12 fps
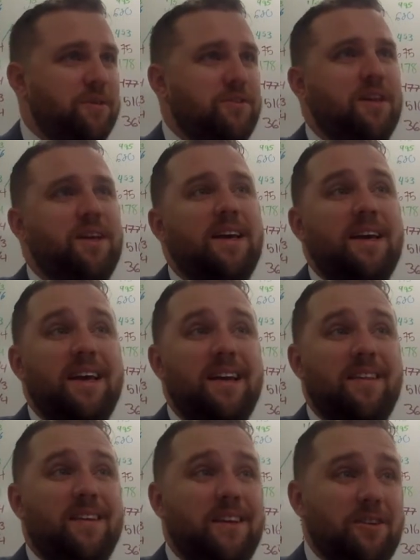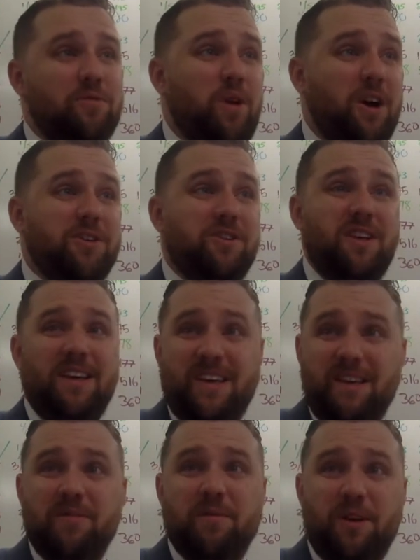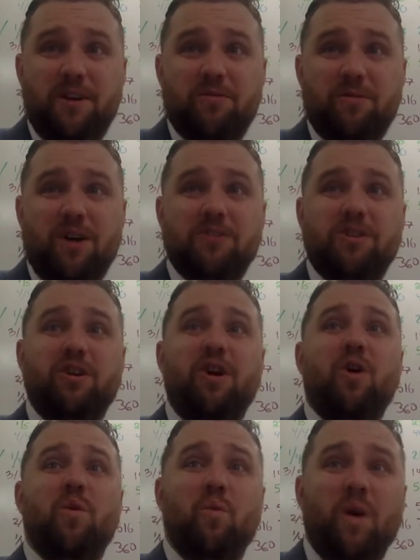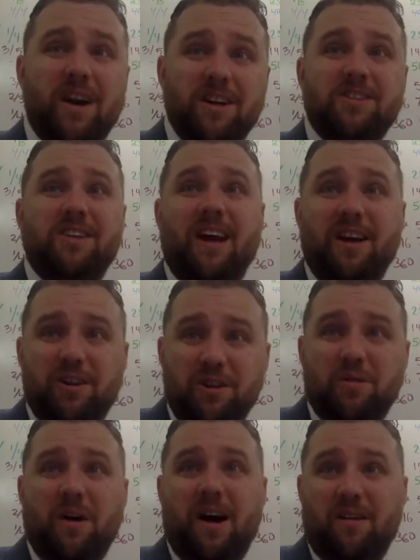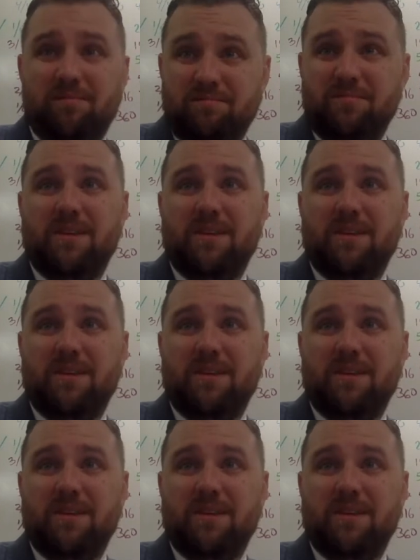But see, in the dishwasher, the heat from the dishwasher wears that glue out.